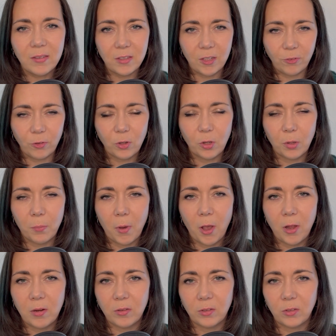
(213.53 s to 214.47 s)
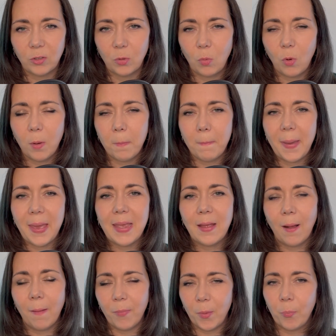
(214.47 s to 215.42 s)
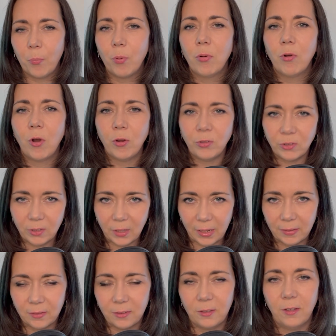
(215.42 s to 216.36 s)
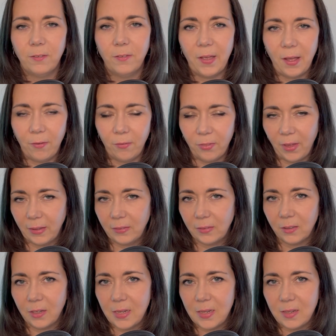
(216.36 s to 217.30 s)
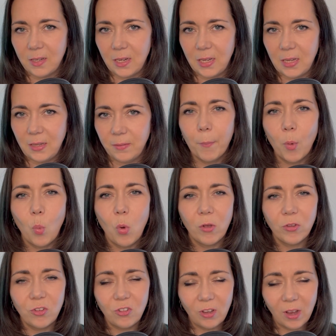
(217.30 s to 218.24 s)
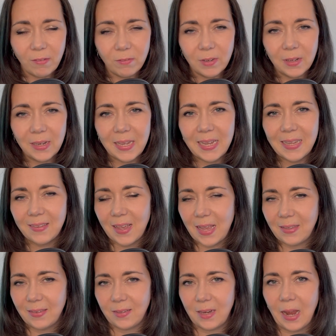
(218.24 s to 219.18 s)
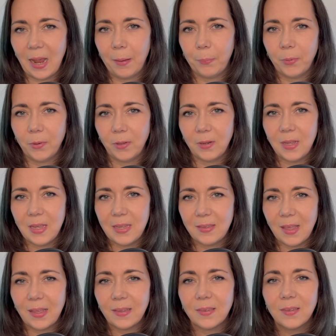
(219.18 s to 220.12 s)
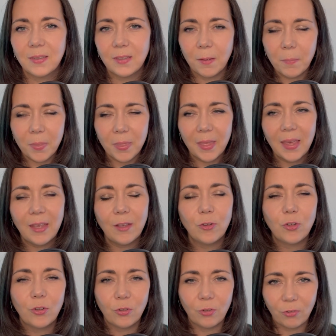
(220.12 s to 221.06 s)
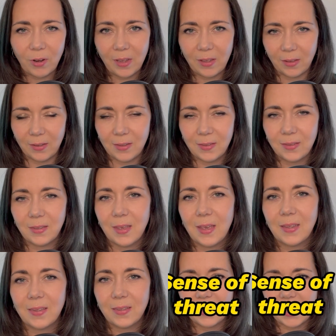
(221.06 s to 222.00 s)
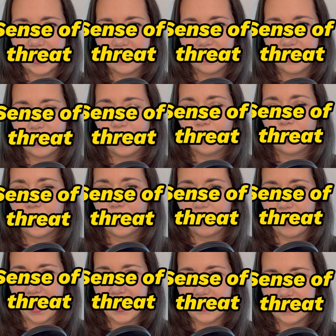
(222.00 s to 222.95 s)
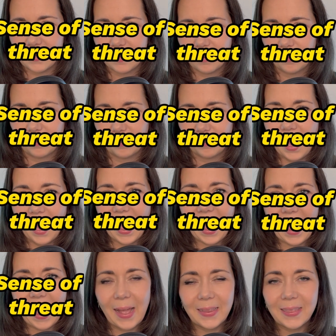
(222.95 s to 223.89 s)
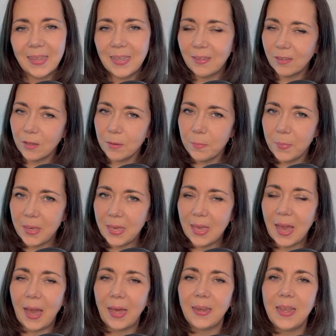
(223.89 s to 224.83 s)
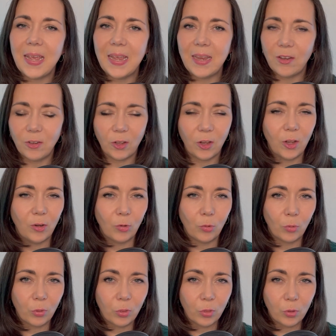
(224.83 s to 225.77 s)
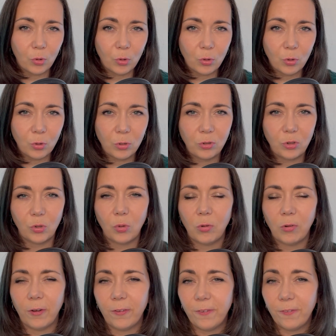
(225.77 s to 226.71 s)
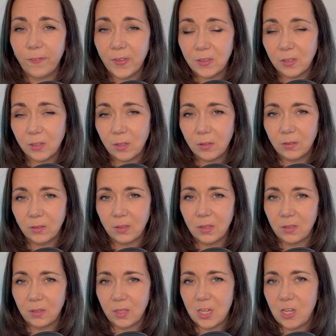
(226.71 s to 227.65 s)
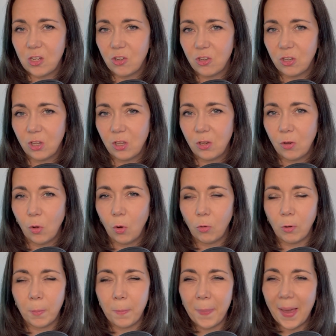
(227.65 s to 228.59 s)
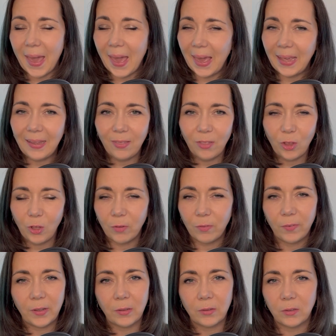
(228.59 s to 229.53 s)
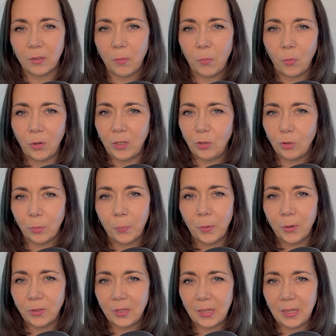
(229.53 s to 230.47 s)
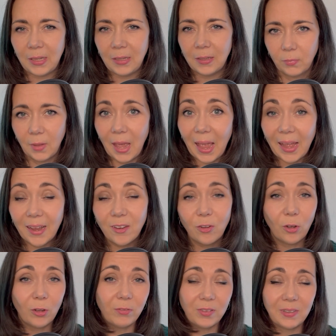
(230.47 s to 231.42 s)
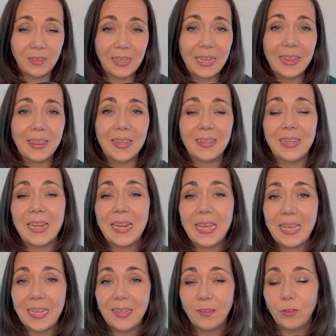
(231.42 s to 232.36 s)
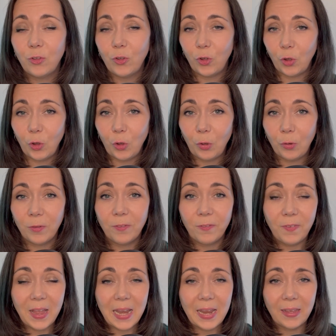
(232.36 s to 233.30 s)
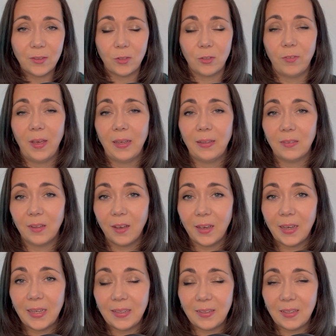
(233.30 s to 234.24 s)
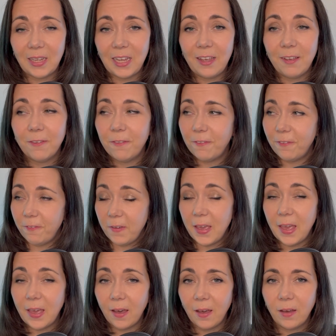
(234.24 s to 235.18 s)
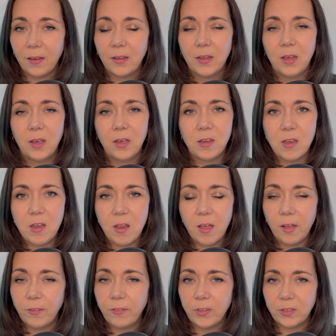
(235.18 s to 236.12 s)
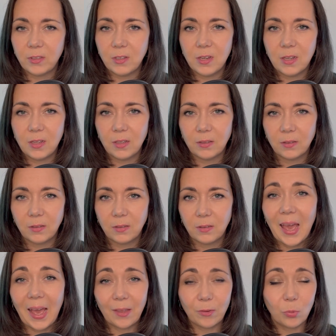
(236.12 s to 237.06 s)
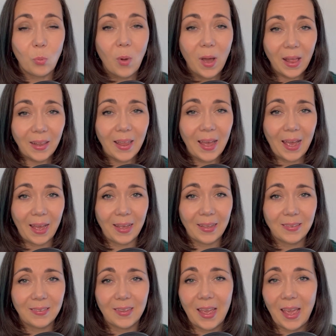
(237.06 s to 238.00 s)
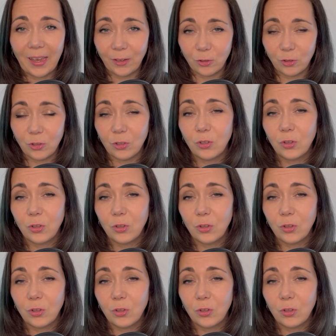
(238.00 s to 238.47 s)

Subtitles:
different components to what make up the process of health anxiety, but what generally tends to happen is that something triggers a sense of threat. And this can be an internal thought or a physical sensation or a pain that you feel somewhere in your body. And obviously this leads to feelings of anxiety, fear, nervousness, as well as anxious